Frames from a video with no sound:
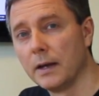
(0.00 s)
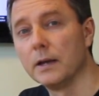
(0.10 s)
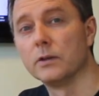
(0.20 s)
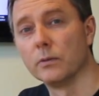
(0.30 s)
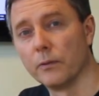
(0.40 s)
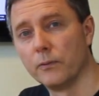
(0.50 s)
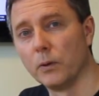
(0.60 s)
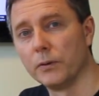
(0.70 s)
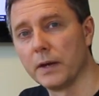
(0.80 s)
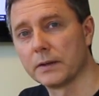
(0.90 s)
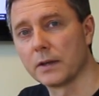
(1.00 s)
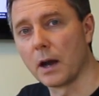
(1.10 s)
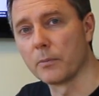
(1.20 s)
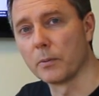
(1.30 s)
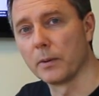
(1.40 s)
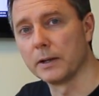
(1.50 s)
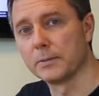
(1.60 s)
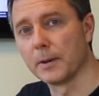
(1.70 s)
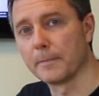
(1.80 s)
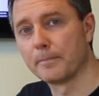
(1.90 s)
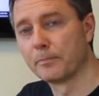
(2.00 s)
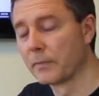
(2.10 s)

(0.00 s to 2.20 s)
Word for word: into a full desktop replacement.